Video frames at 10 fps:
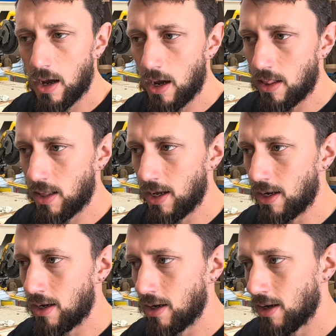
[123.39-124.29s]
and
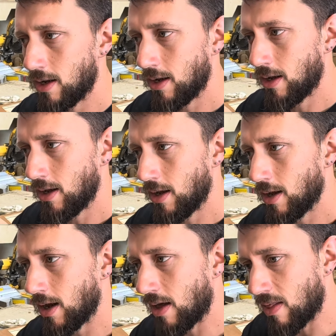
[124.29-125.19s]
then
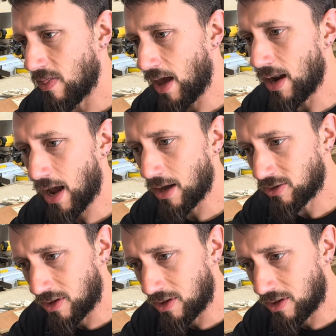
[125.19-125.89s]
that has